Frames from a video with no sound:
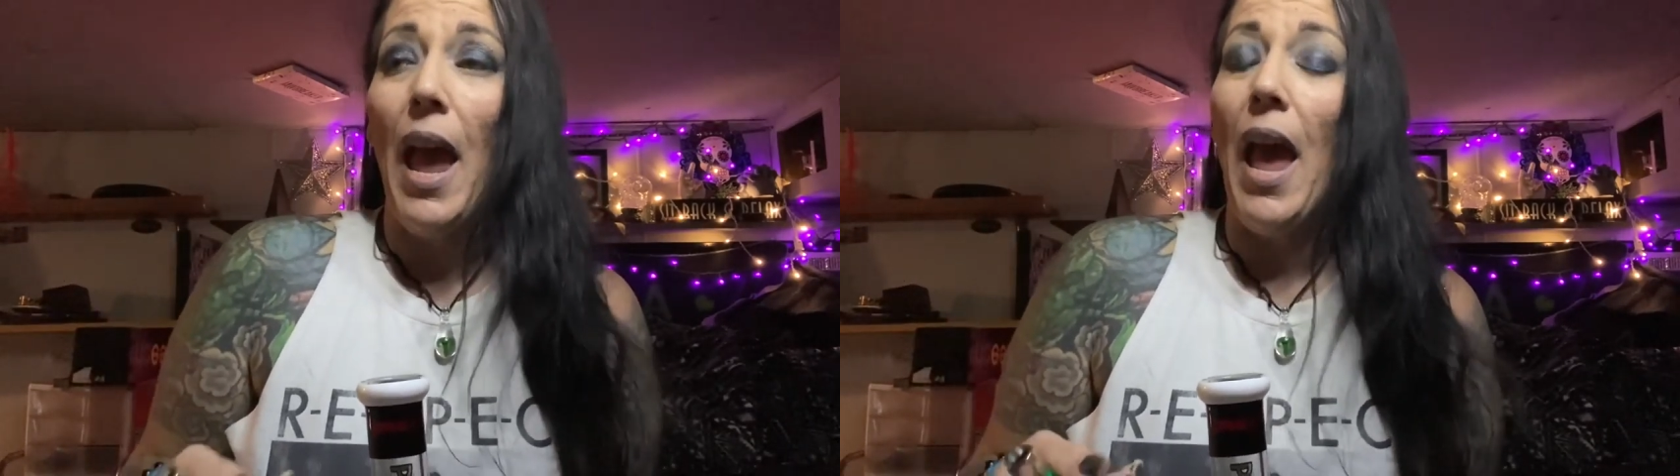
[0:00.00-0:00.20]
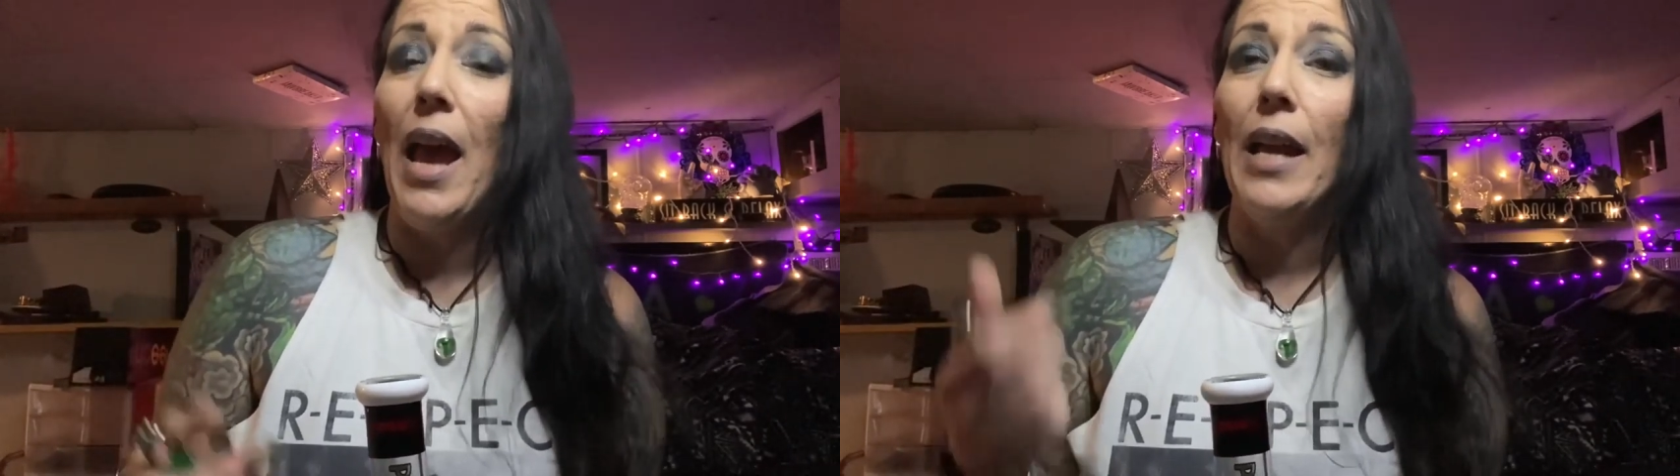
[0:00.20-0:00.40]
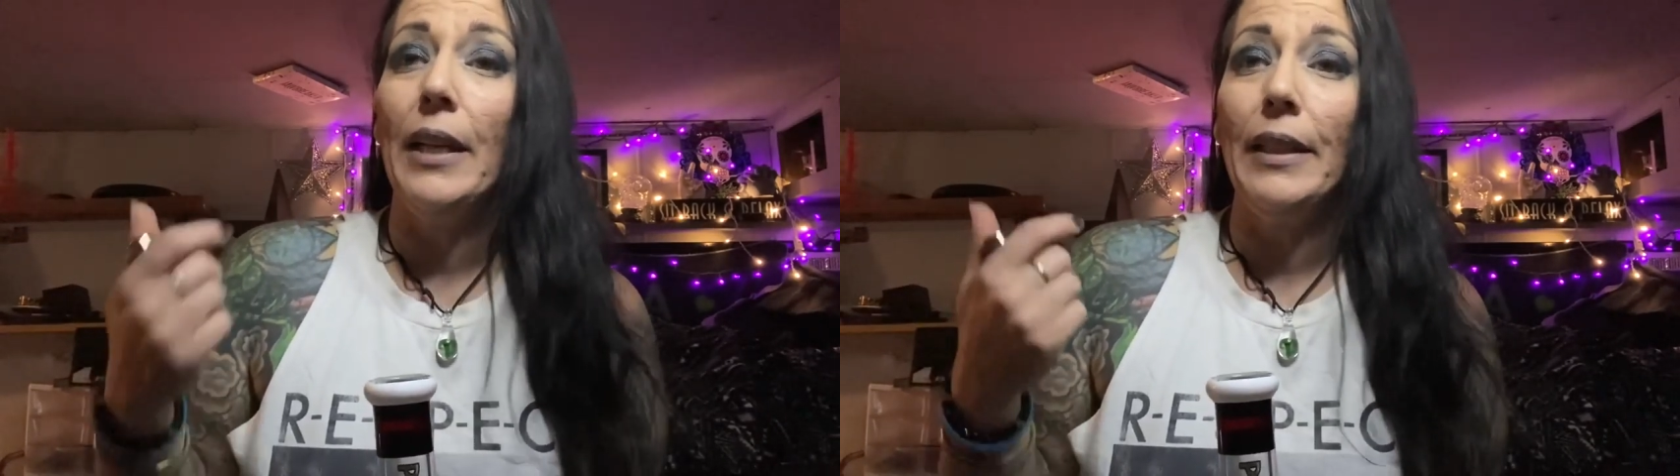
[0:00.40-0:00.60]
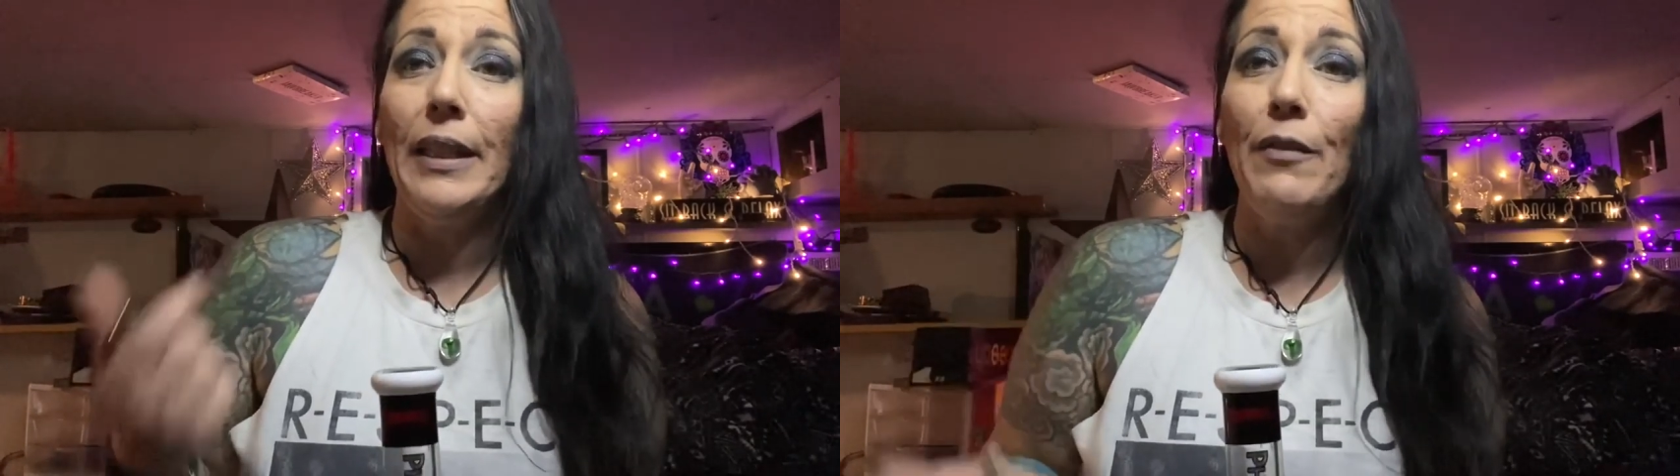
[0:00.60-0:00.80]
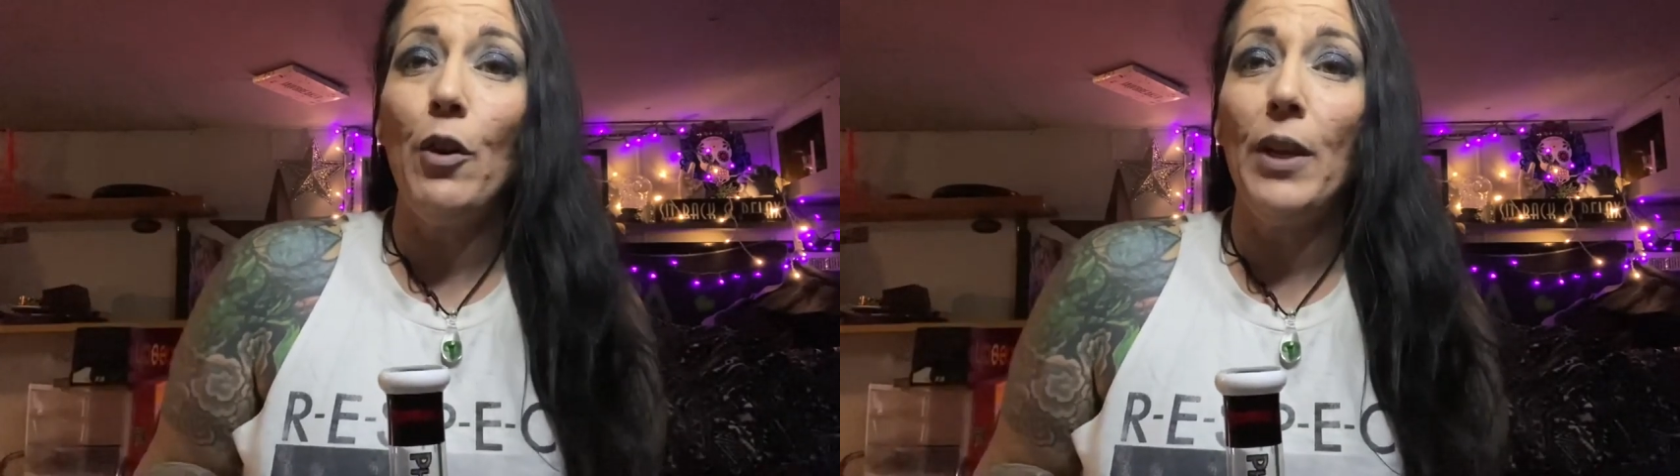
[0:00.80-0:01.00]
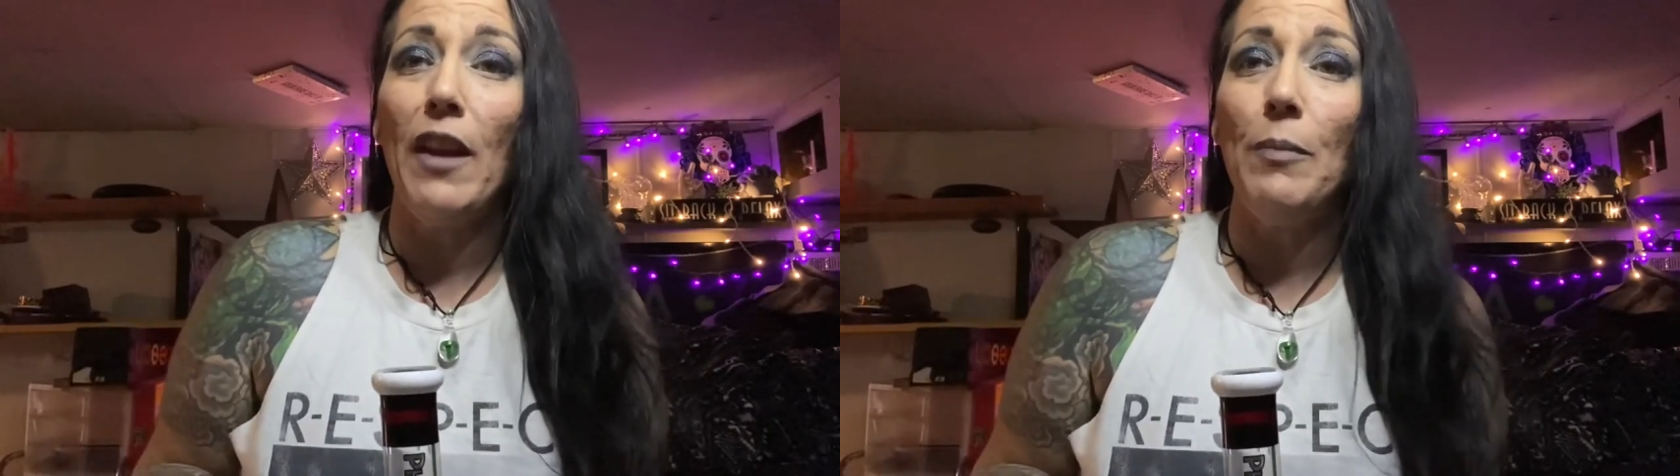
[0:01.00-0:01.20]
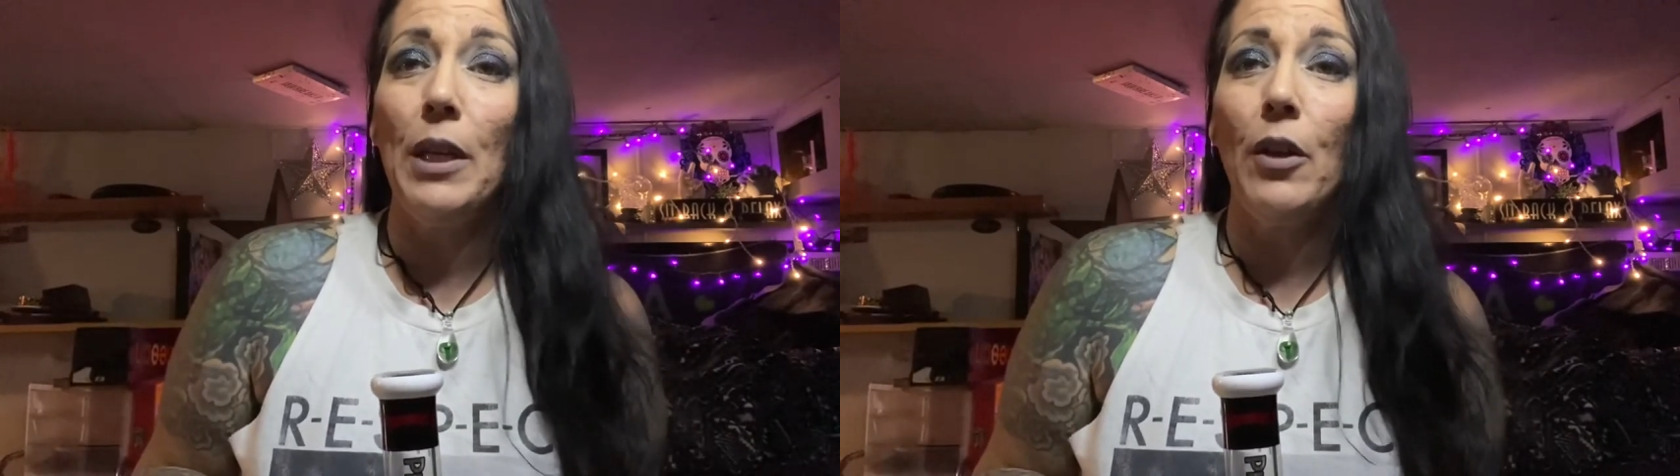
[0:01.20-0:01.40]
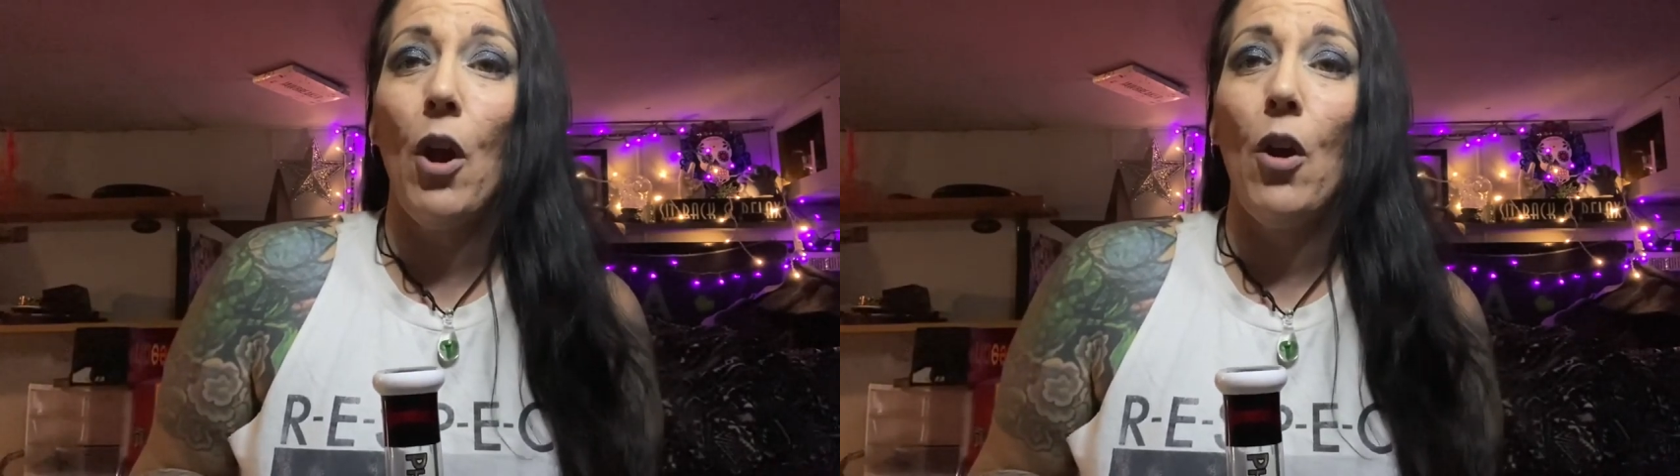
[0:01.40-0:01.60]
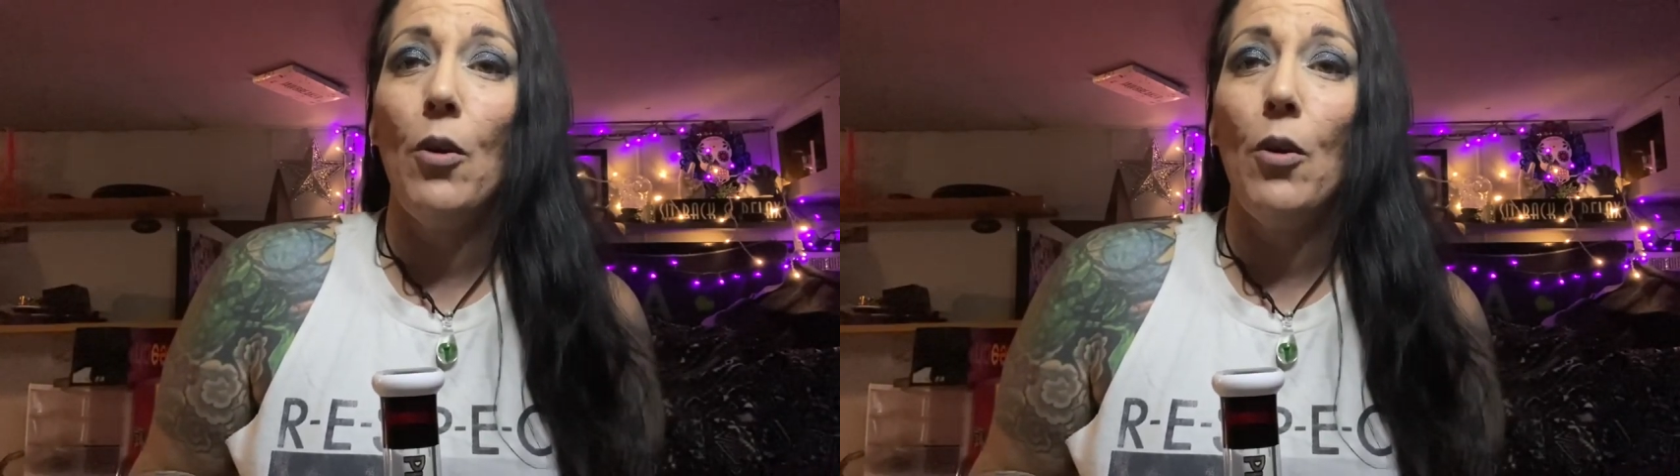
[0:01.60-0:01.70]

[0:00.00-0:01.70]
And Levo gave me a code,